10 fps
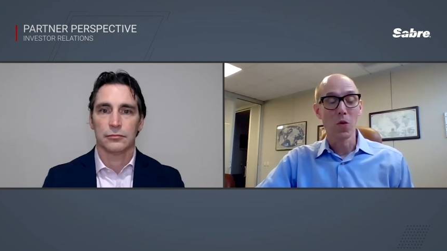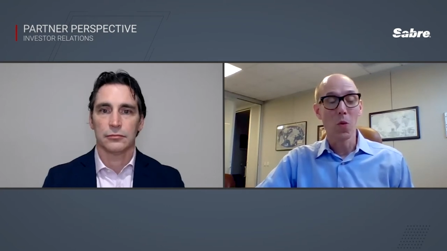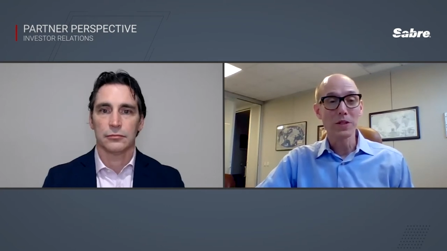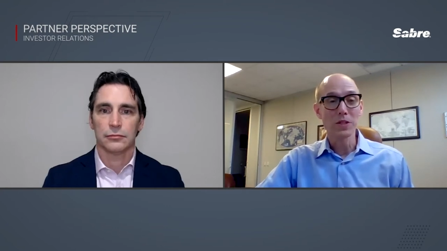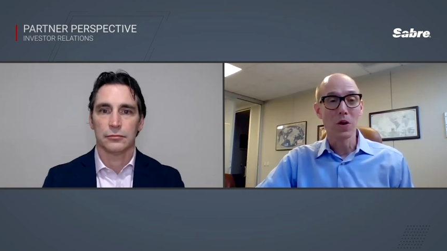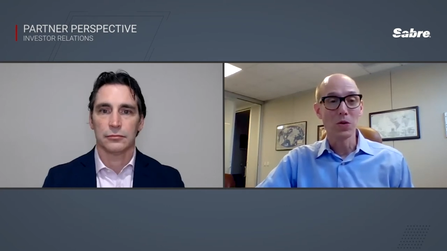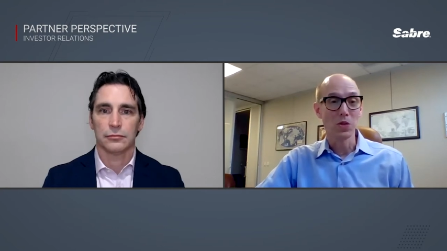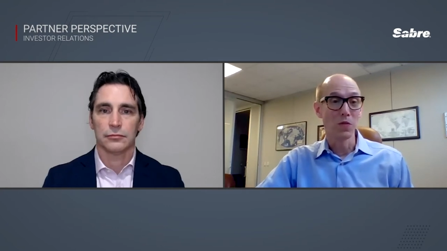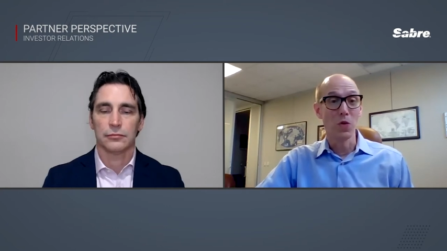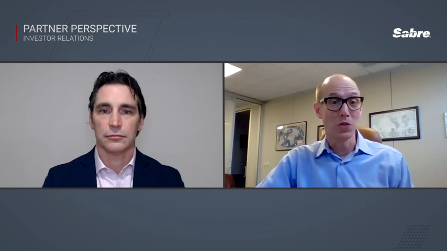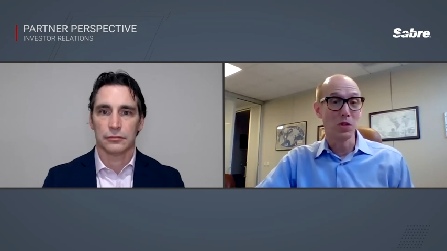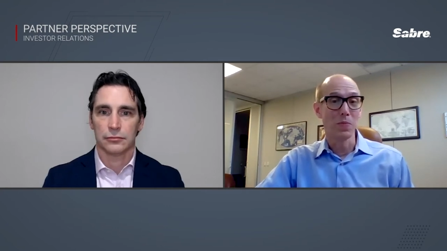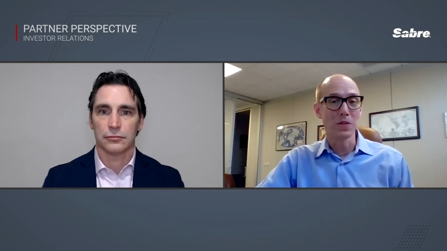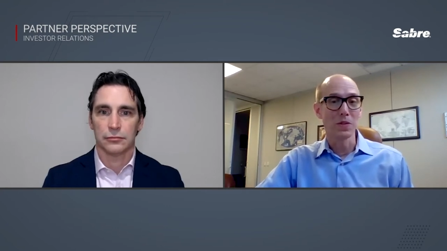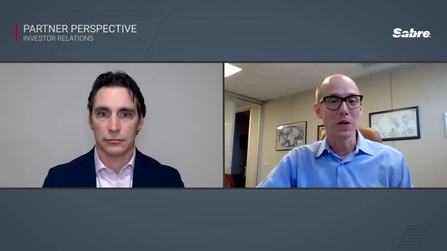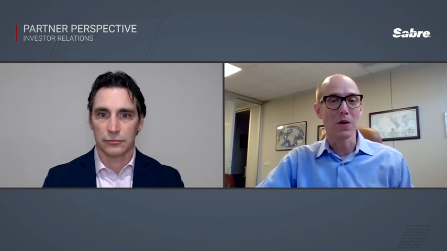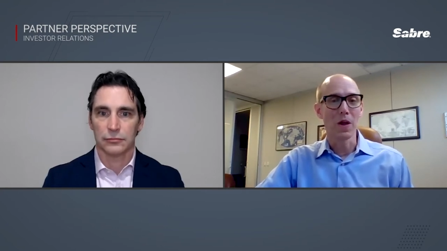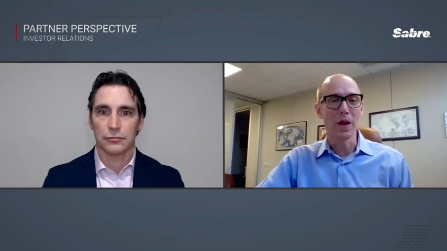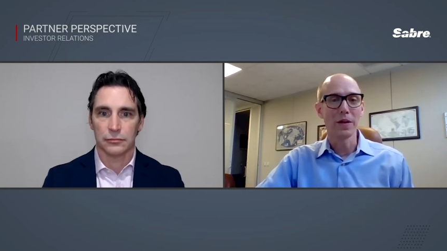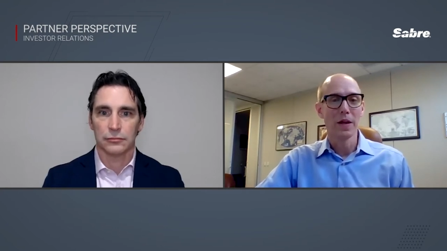Speaker 1: to the West Coast, you view us as a business
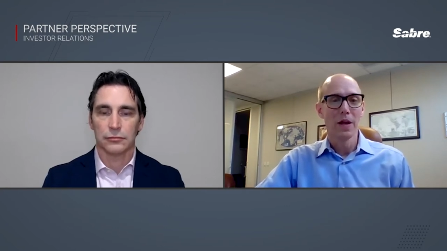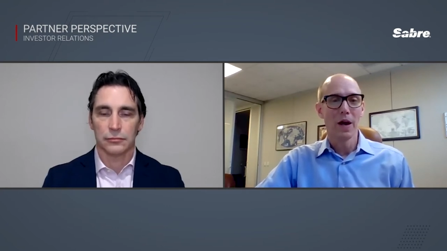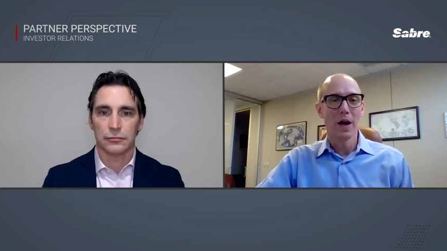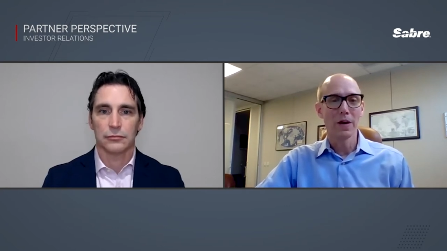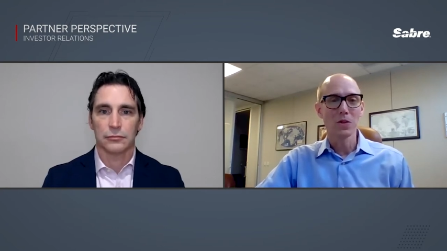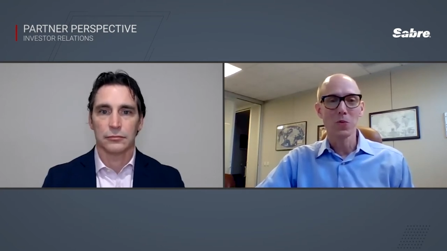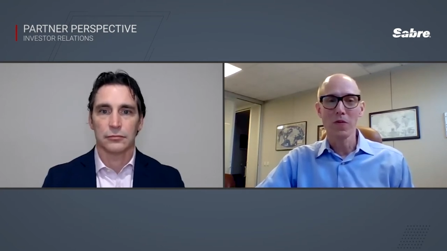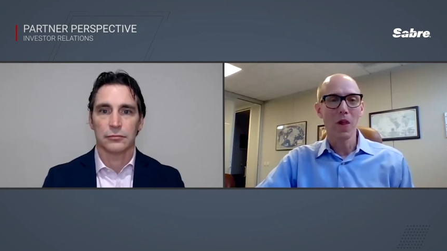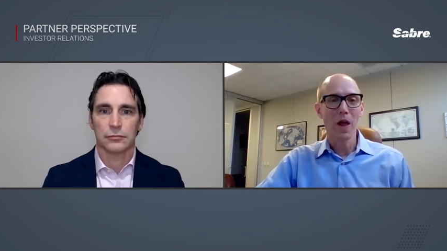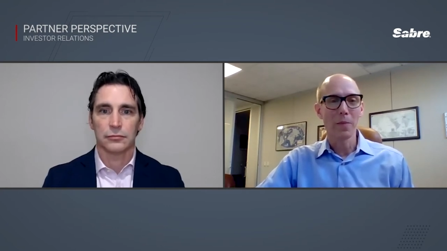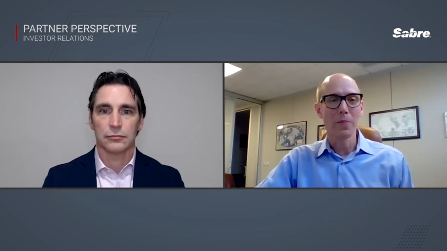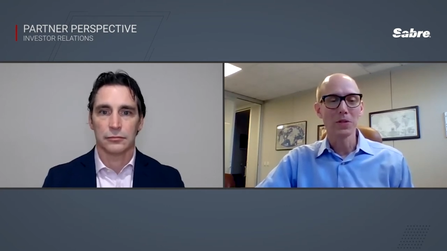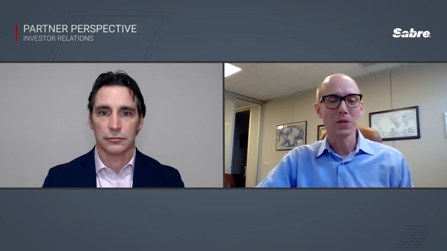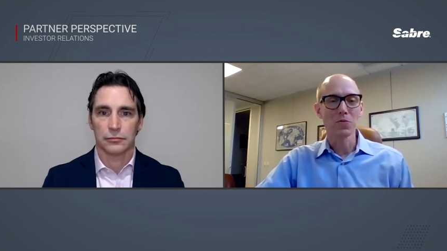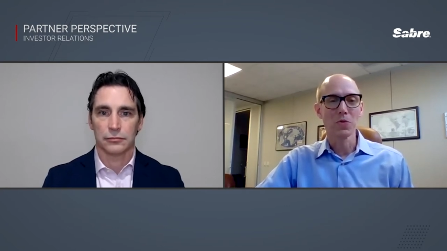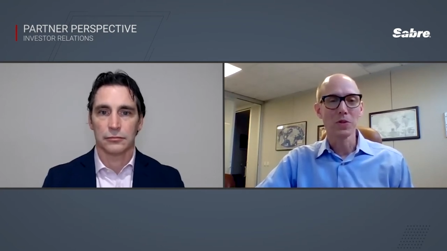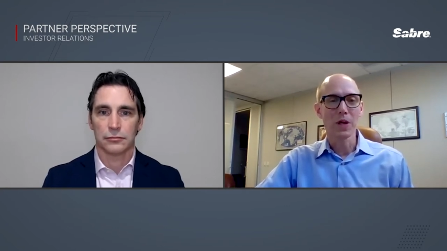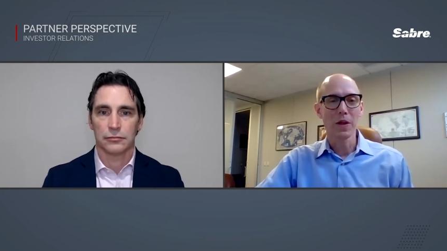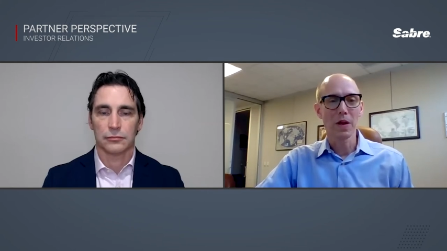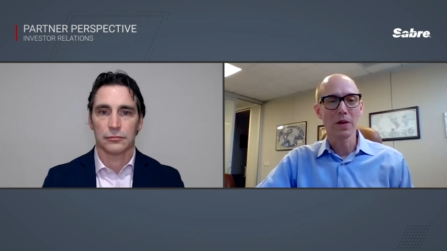airline because uh, we have a lot of business routes
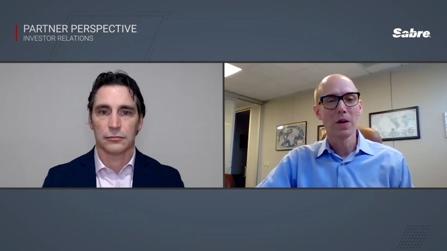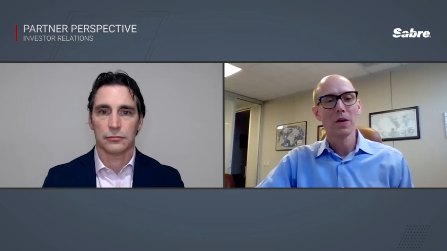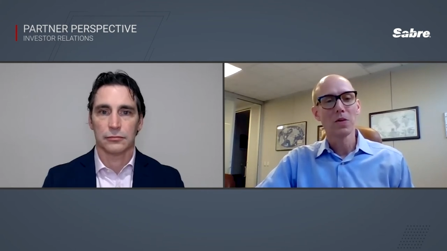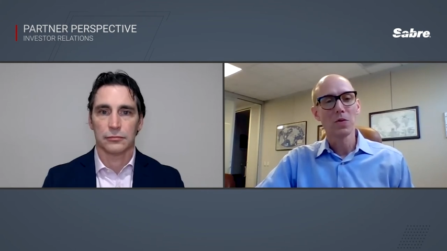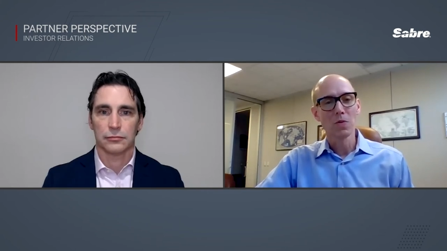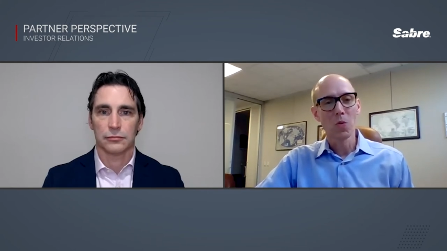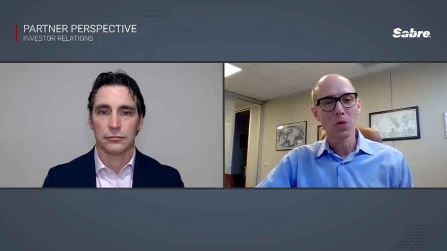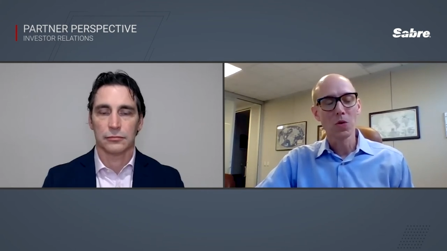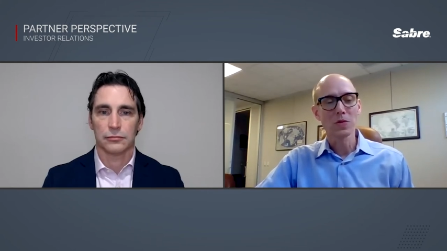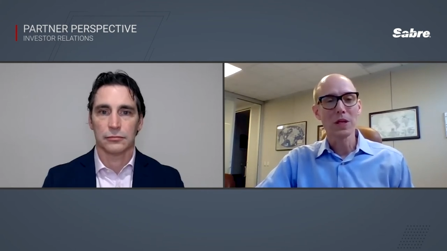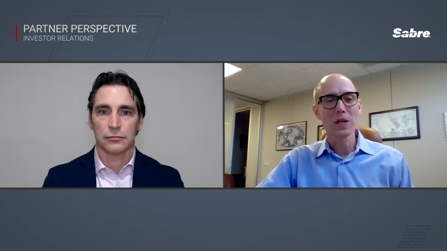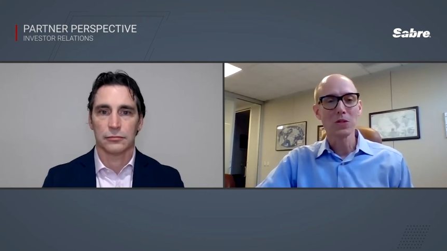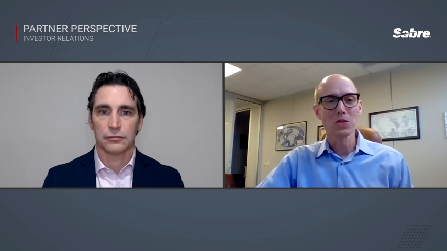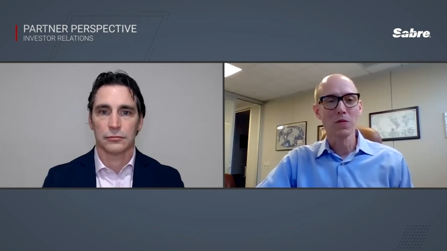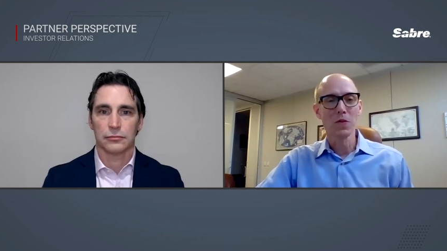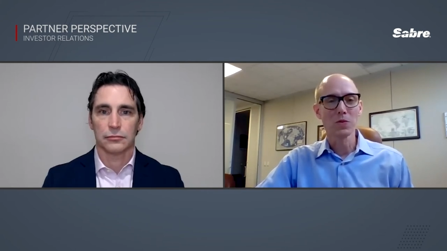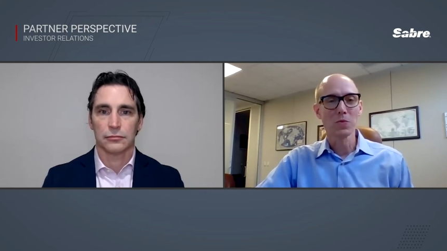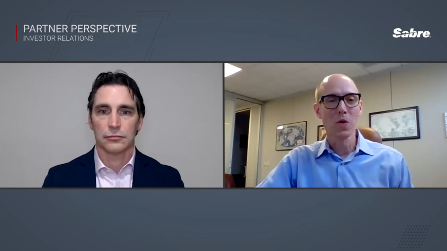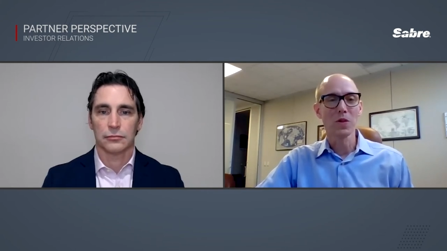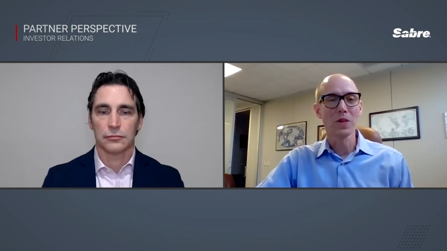out there to more towards the east, you'll view us
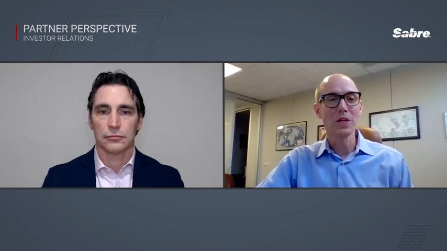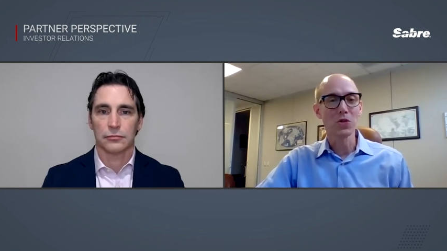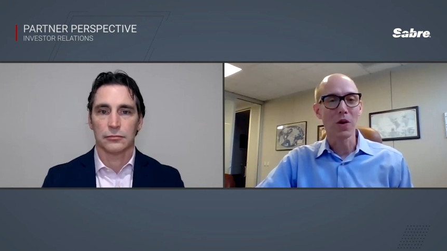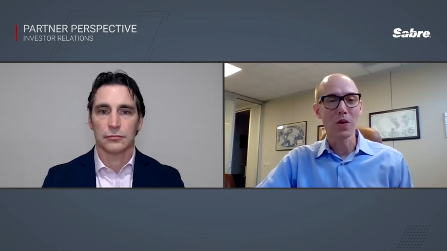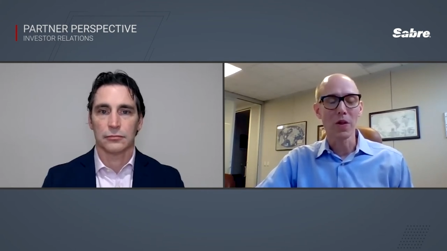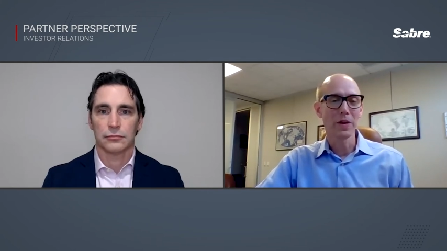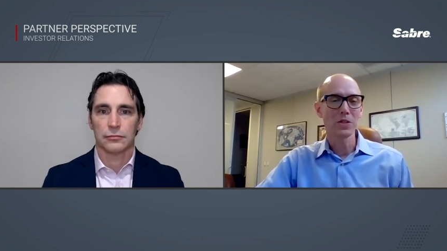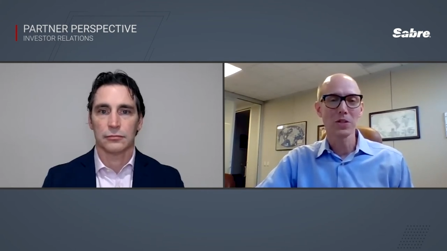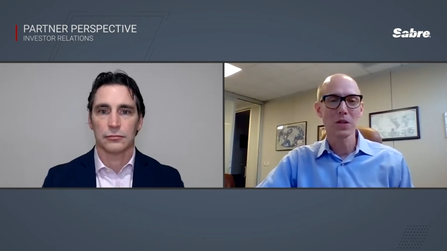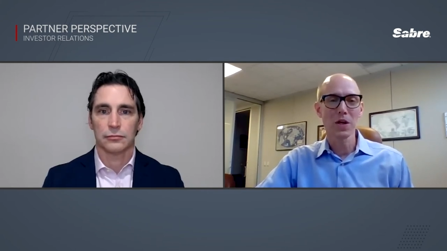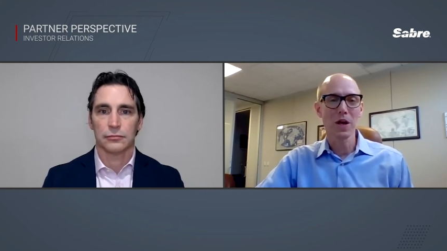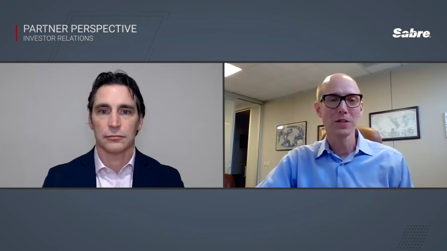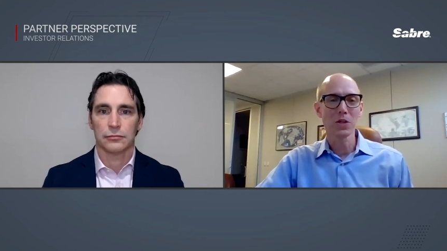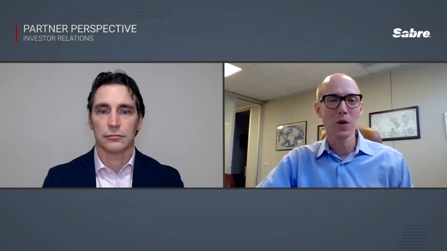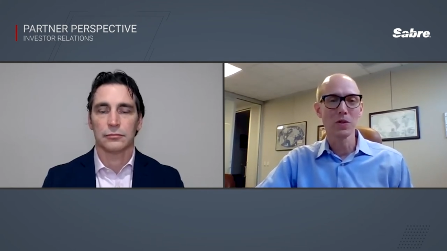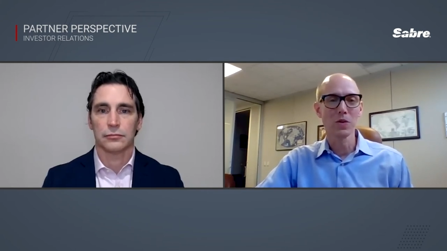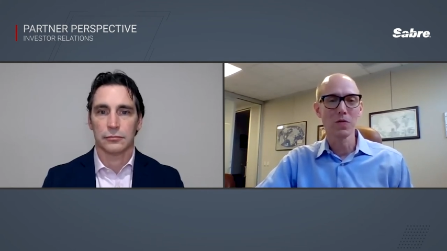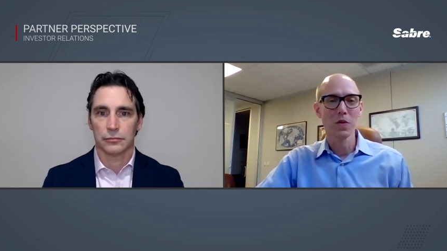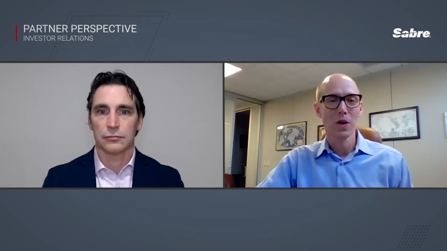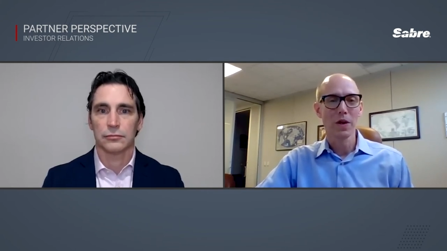more as a leisure airline. It's just a consequence
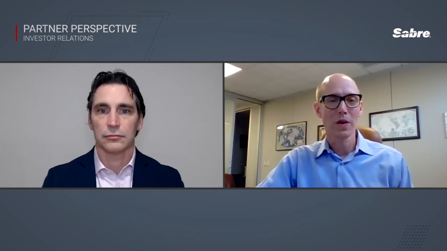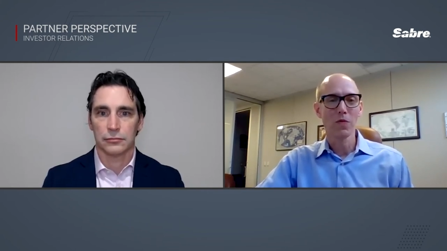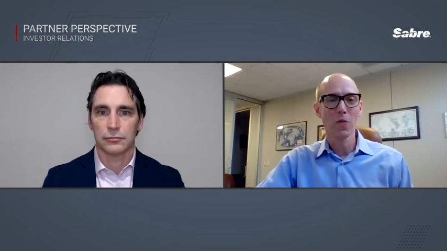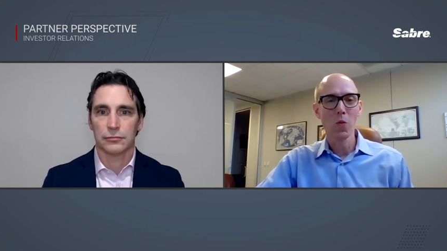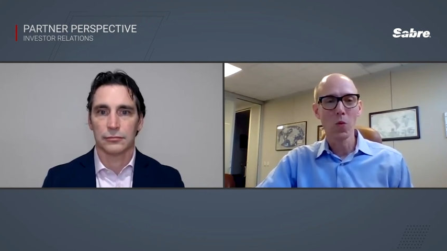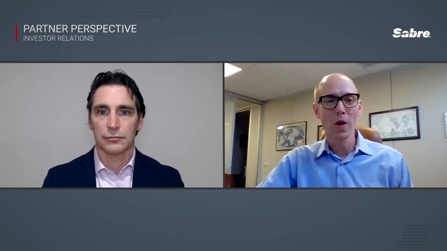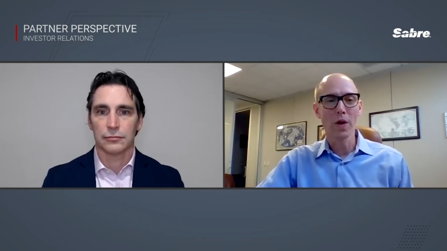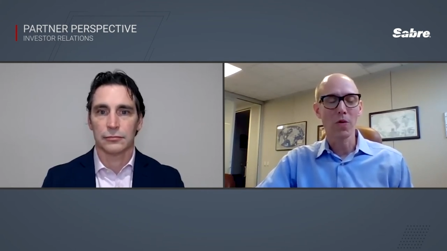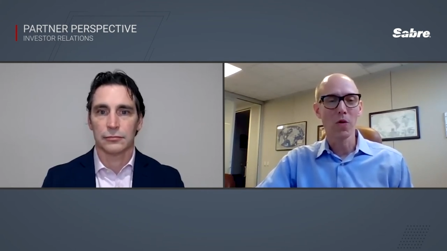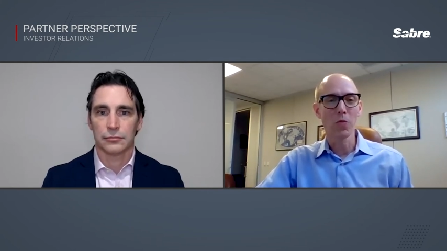of kind of where our